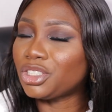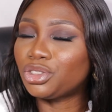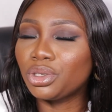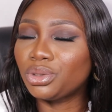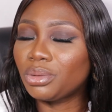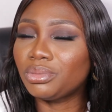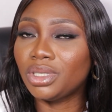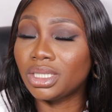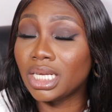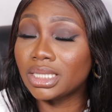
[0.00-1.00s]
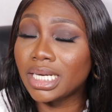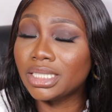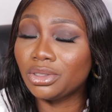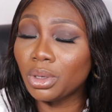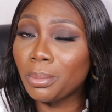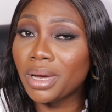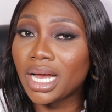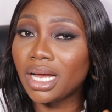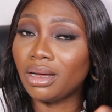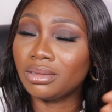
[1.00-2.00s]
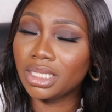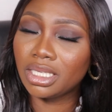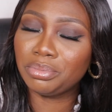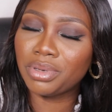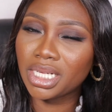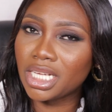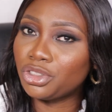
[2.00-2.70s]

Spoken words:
ensure you enter in the number on the keypad,